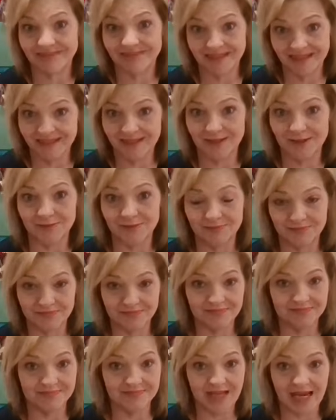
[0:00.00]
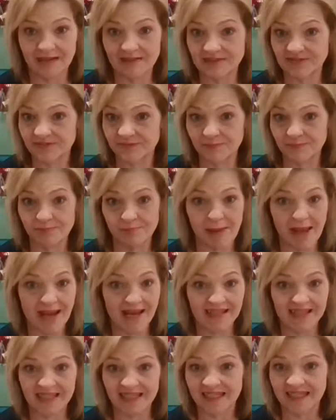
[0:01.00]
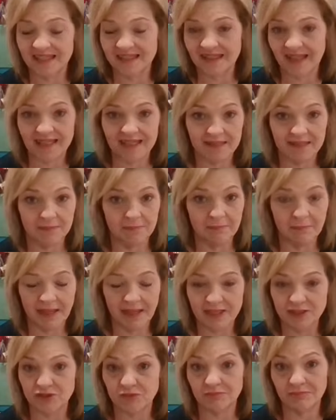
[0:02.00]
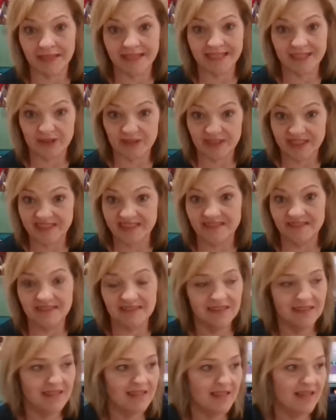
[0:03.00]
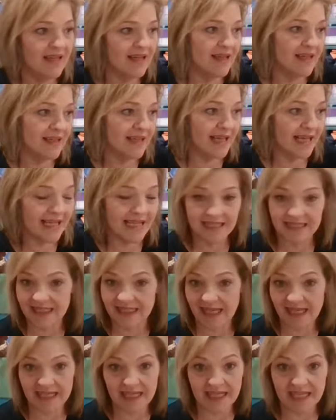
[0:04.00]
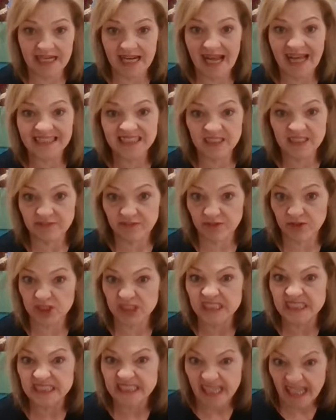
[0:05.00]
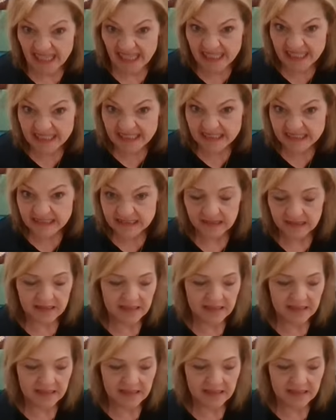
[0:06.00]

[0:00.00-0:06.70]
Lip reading: I was battling like a major migraine, and it lasted for days.